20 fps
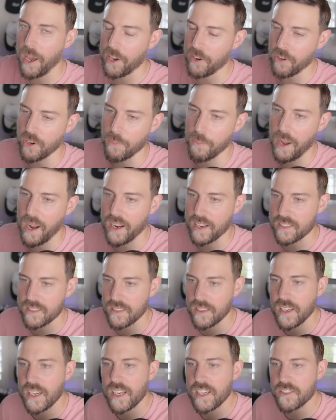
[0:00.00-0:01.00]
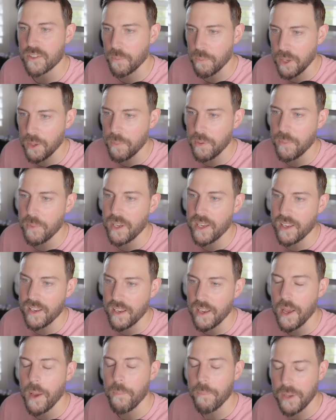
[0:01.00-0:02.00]
battery packs. So
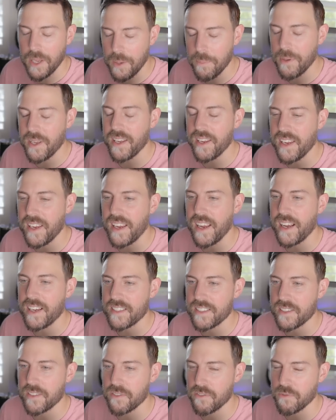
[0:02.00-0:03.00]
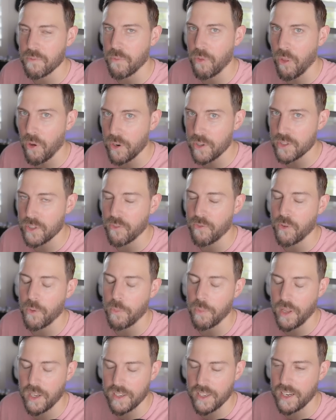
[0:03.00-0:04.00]
PPP PPES is largely for
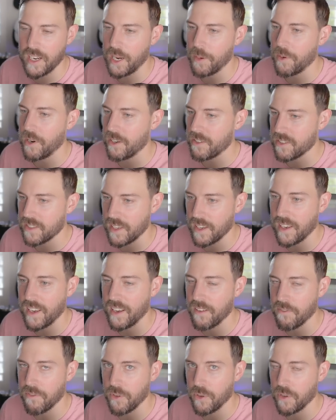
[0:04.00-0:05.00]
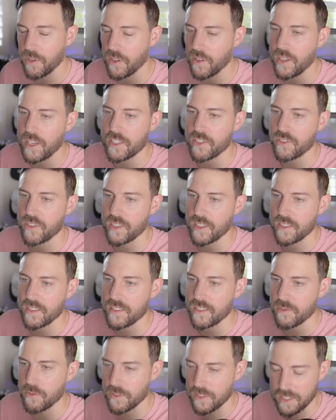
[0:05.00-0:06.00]
plug-in hybrid, I'd say, and fully electric
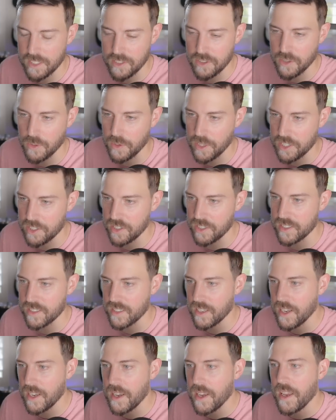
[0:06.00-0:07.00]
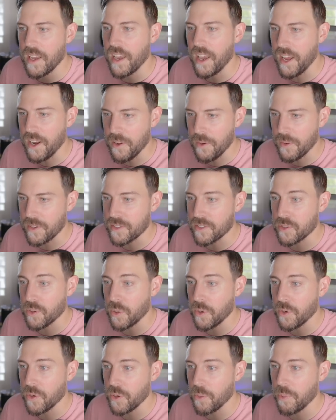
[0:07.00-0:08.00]
sort situations. Anyways,
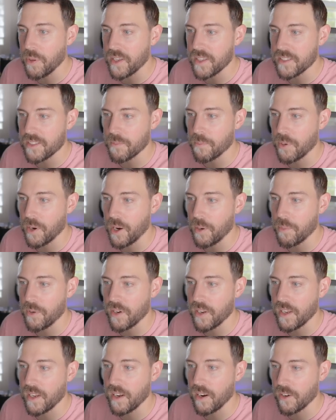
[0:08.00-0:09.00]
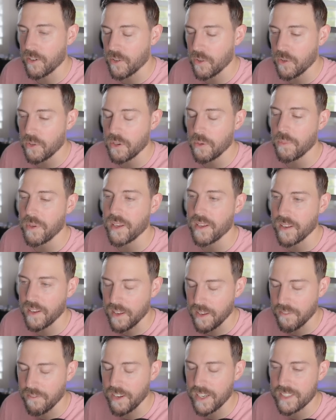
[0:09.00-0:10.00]
Toyota plants and property are going to be uh,
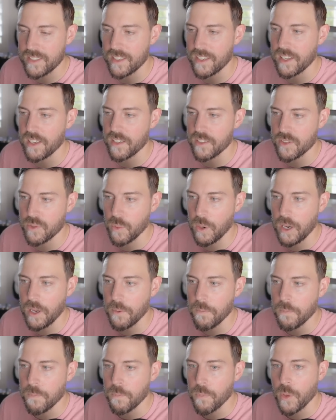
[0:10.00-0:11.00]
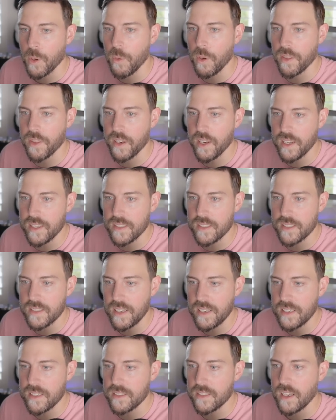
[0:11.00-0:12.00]
invested in as well. Well, in the United
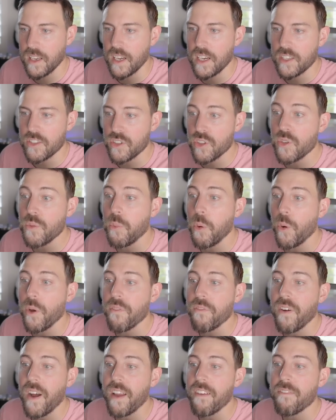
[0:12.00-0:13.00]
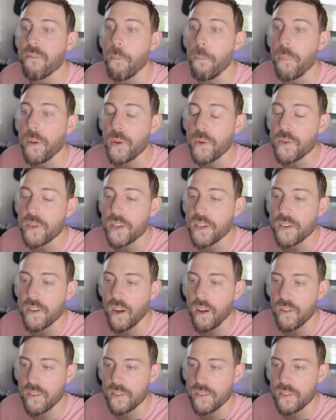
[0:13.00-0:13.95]
States, $2.5 billion